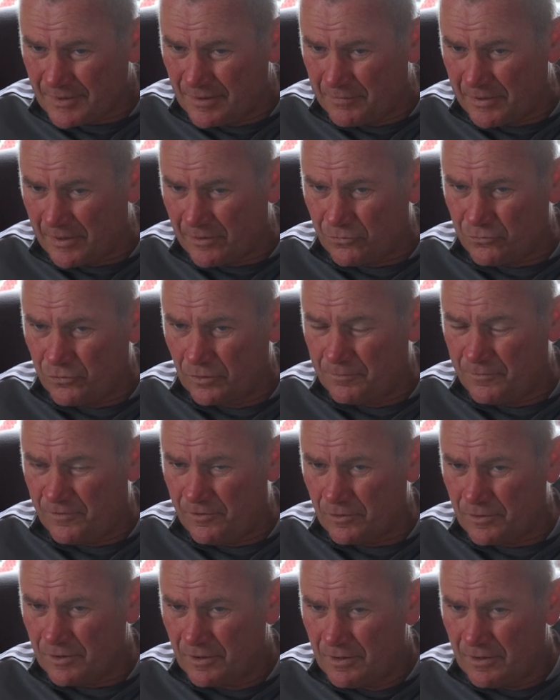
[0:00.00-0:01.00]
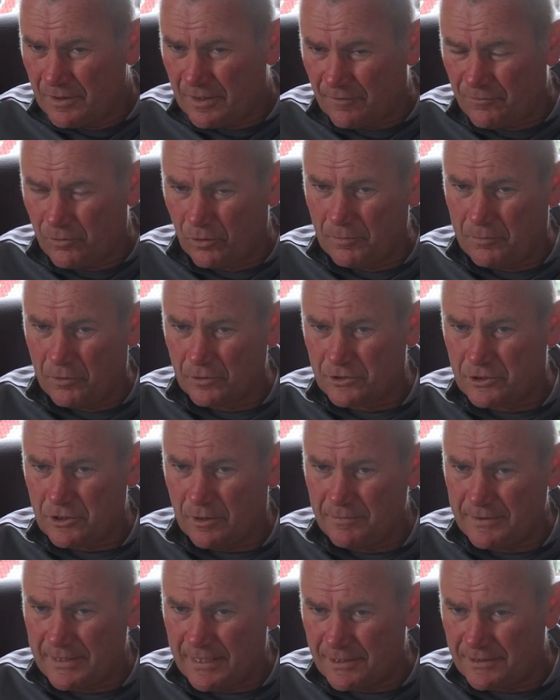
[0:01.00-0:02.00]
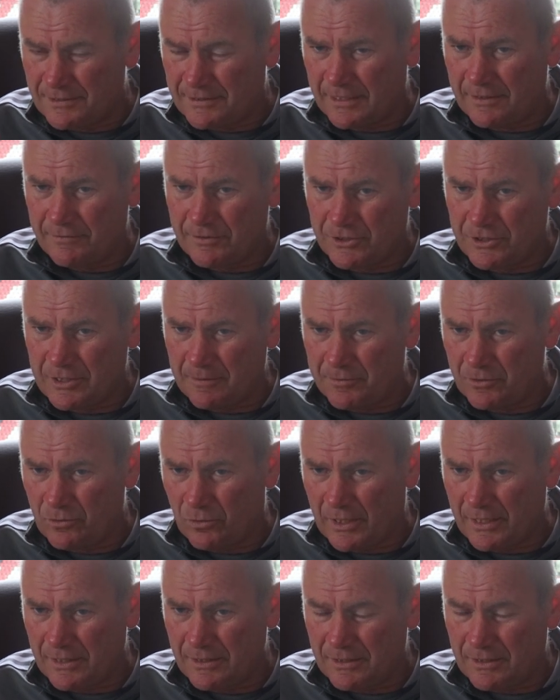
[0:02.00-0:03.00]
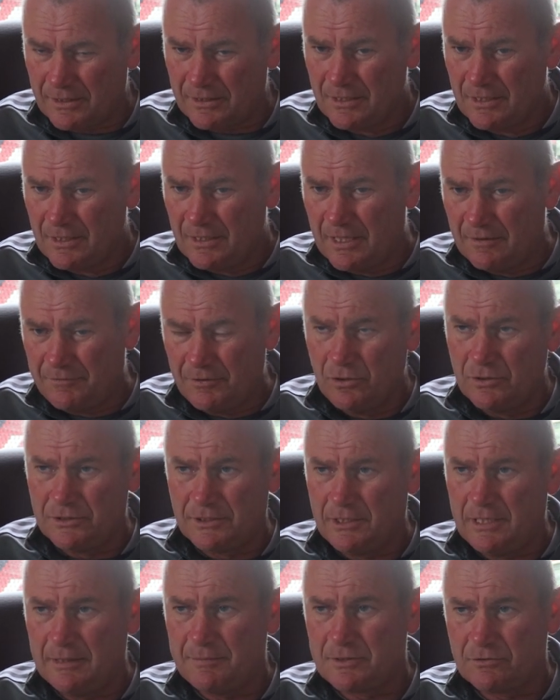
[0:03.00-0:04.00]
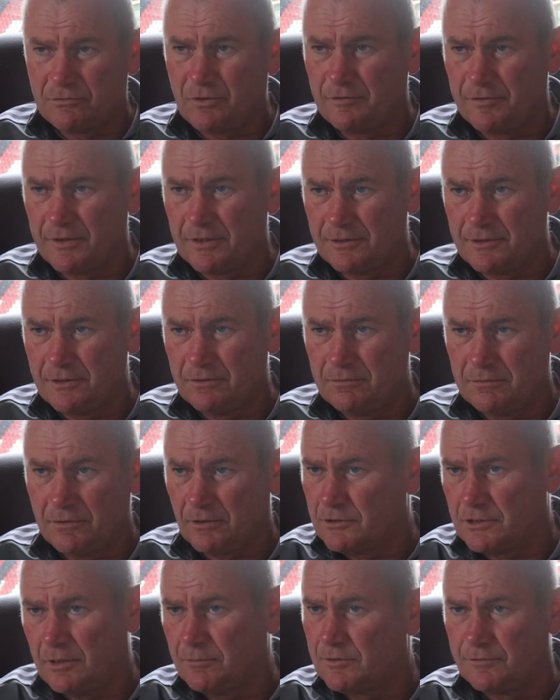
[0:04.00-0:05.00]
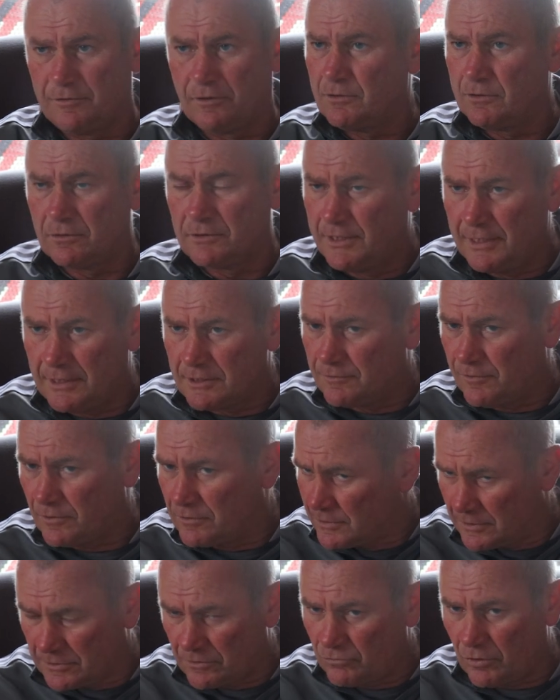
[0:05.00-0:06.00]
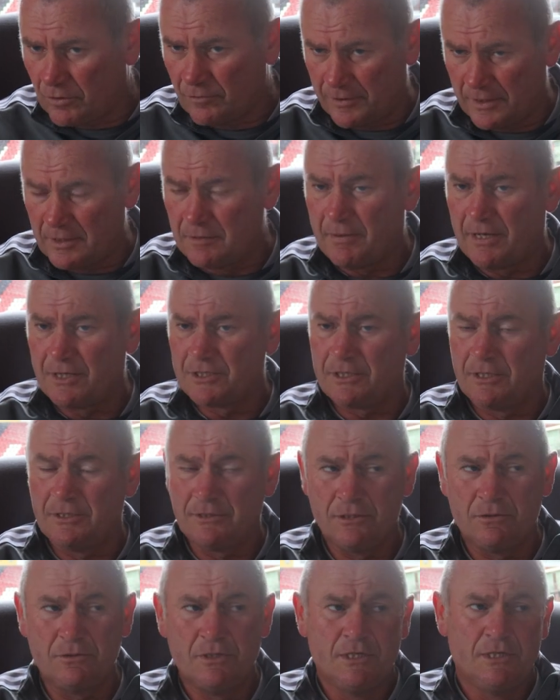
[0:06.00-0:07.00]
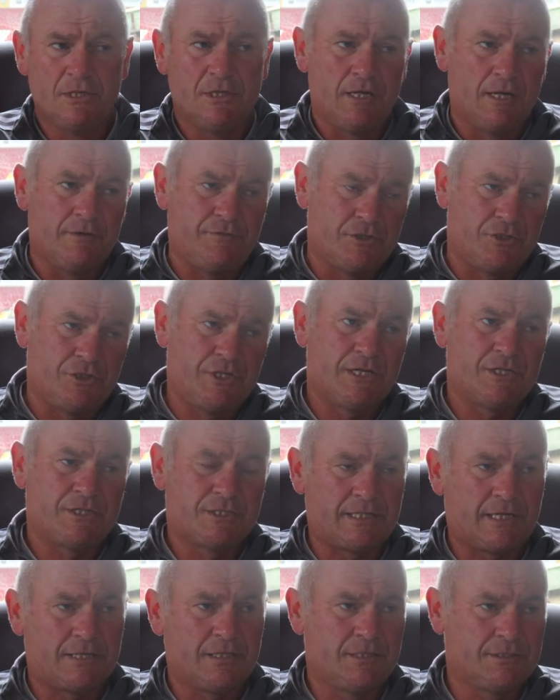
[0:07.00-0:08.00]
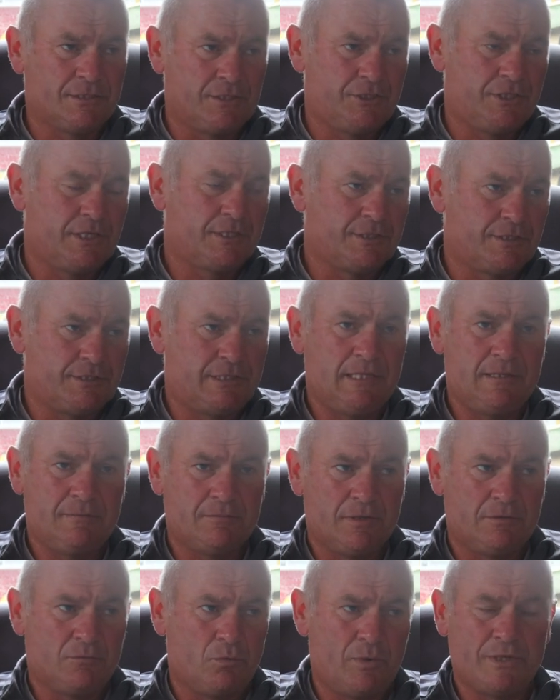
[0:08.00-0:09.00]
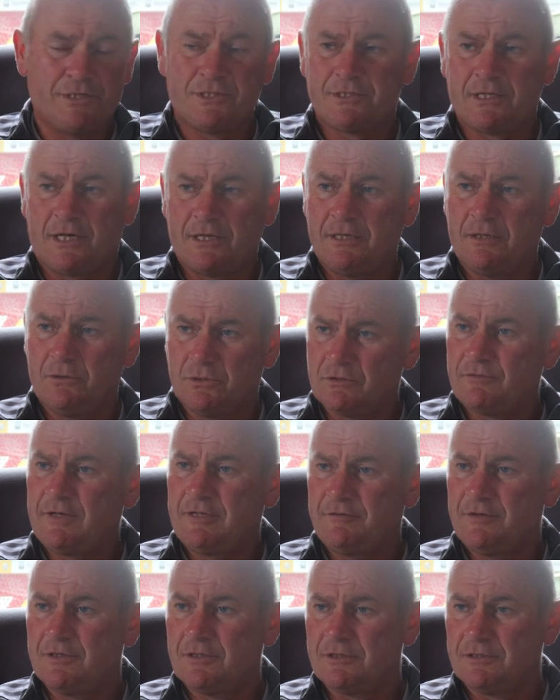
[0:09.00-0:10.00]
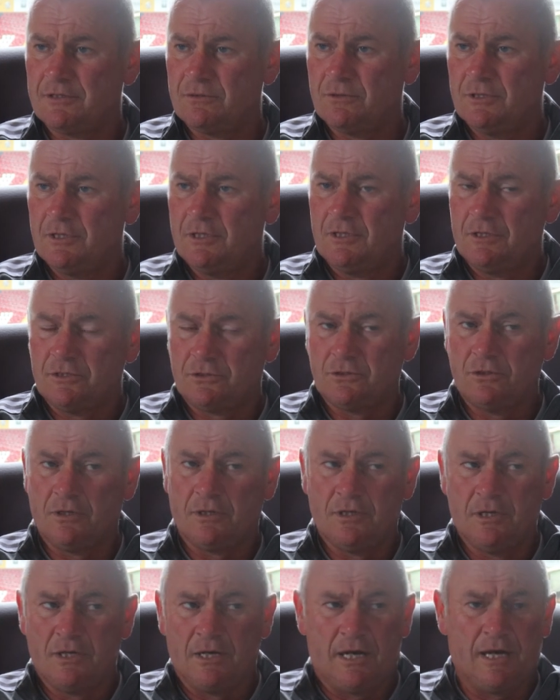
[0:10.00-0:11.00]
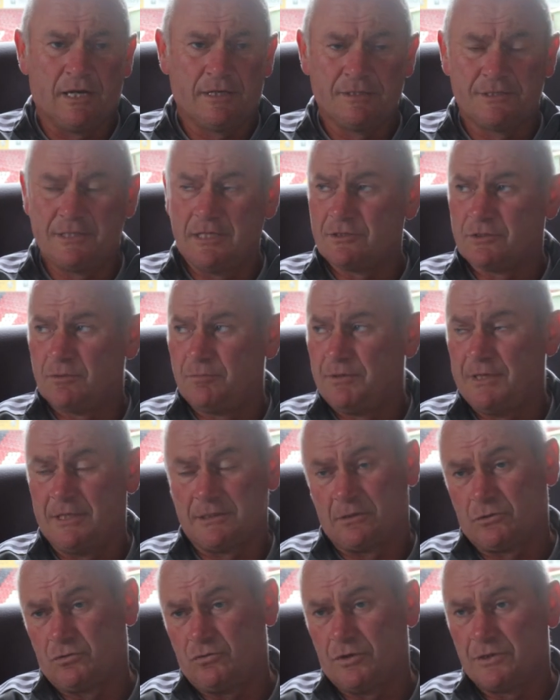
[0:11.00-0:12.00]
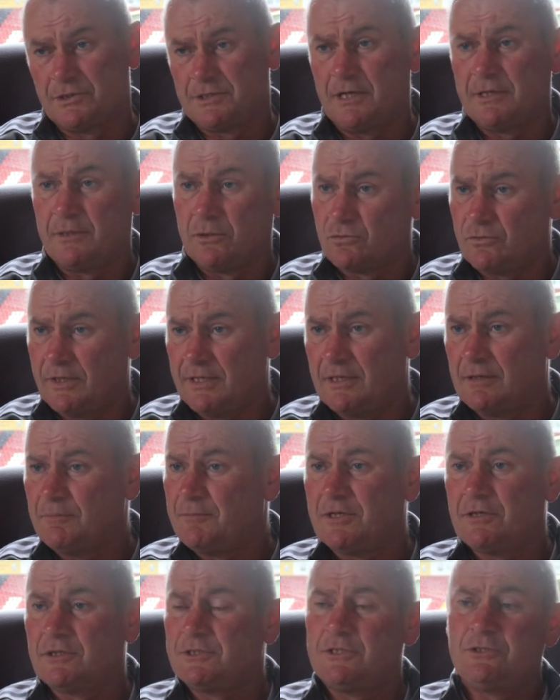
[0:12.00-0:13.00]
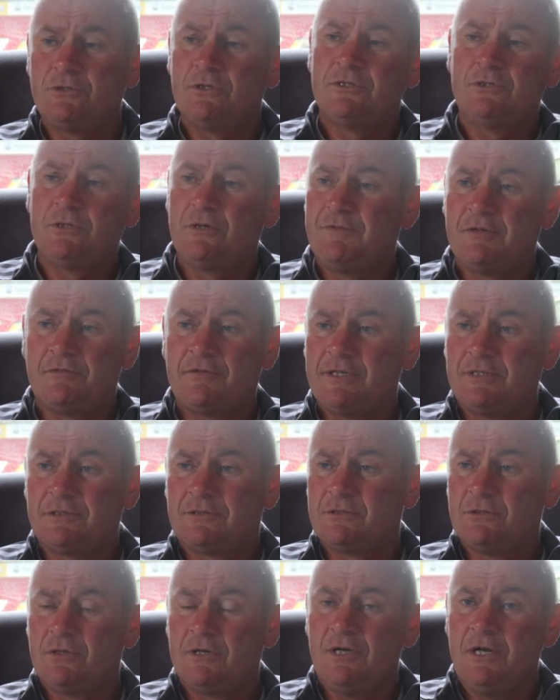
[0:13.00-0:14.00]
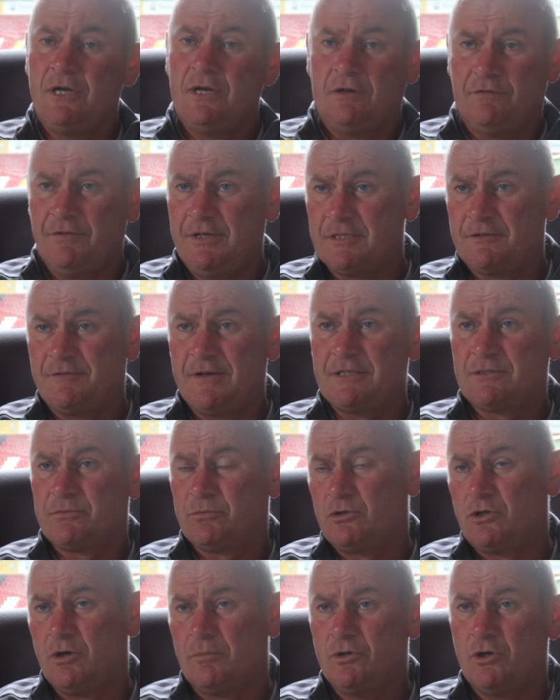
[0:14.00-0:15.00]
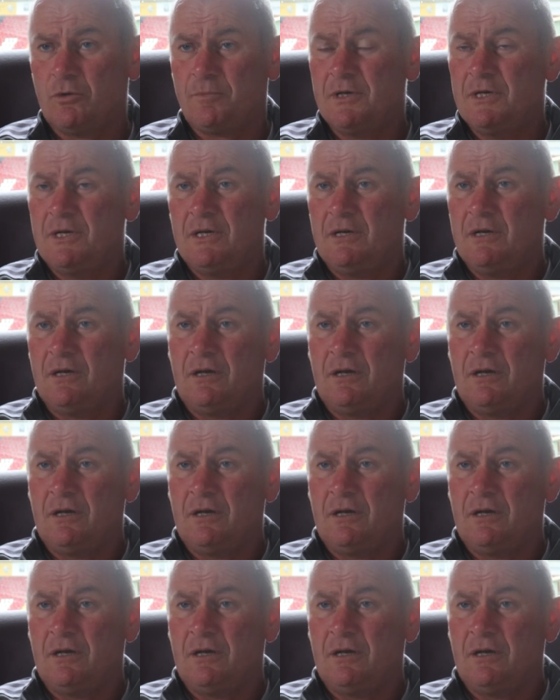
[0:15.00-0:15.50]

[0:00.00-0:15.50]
and be on the front foot. I thought we'd put Tom there instead of a ship and all that, you know. If you lose a game, it's the wrong thing to do. Not Tom's fault or Kane's fault, just the wrong thing the manager had to do. If you change tactics and you change a team and win Saturday, it was the right thing to do. So I can say to some players I was wrong Saturday, I was right there, because you don't know if you're right. So these things coming up,